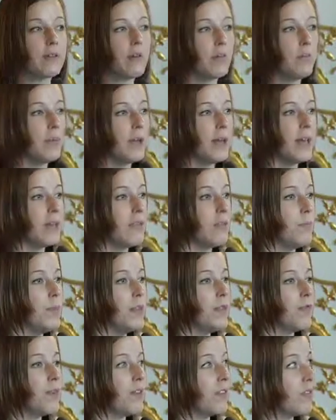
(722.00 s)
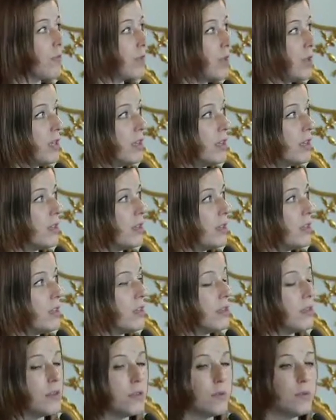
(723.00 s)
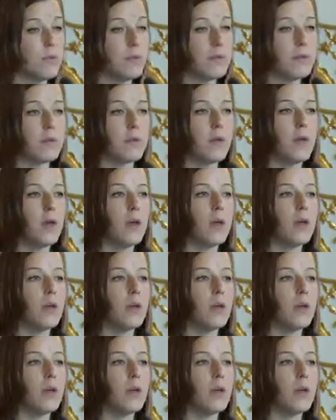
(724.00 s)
example, has been restricted in its use